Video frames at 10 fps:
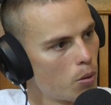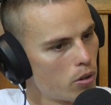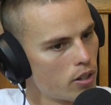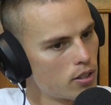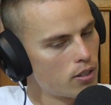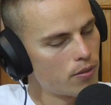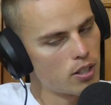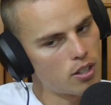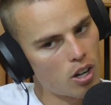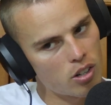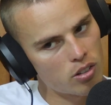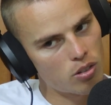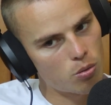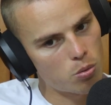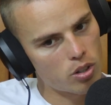Whereas if you don't,
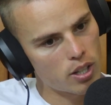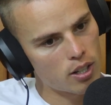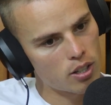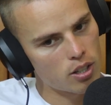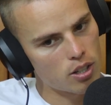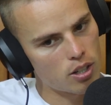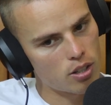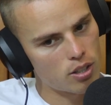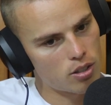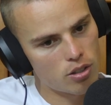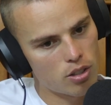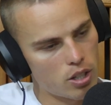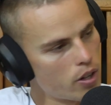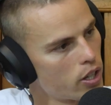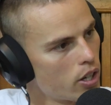well, then
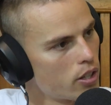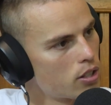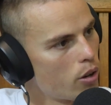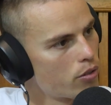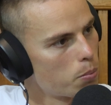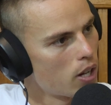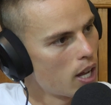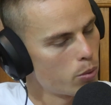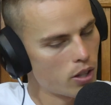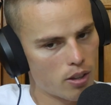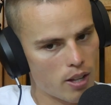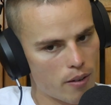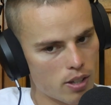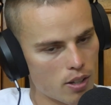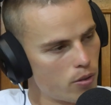you've only got yourself to blame when
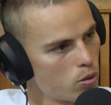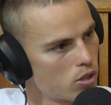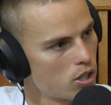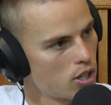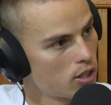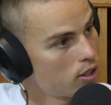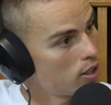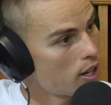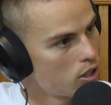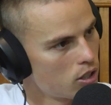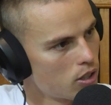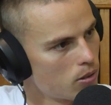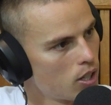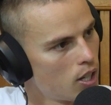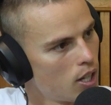everything falls to shit and stays
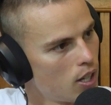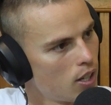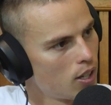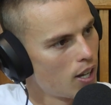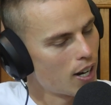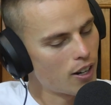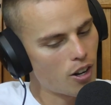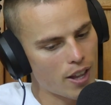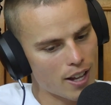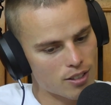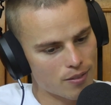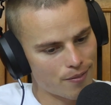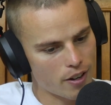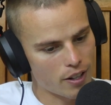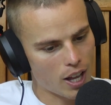shit. And I know that's
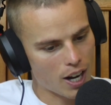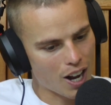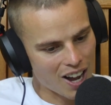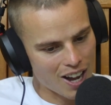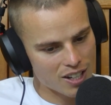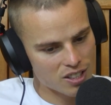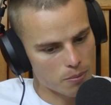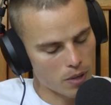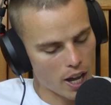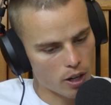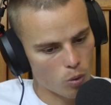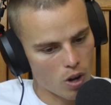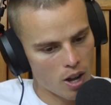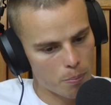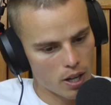very like harsh and black and
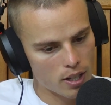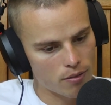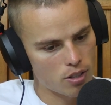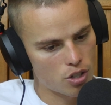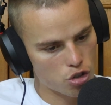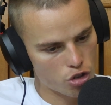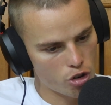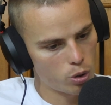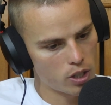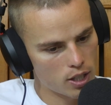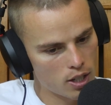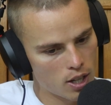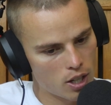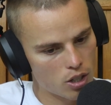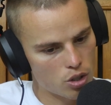white, but if you truly
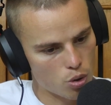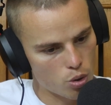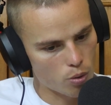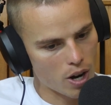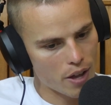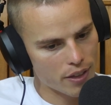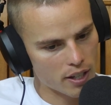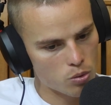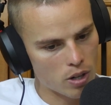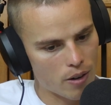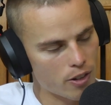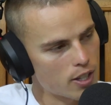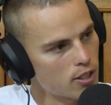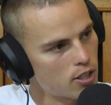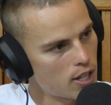do the right things when
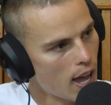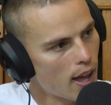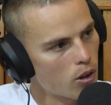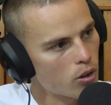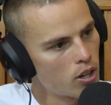everything's down,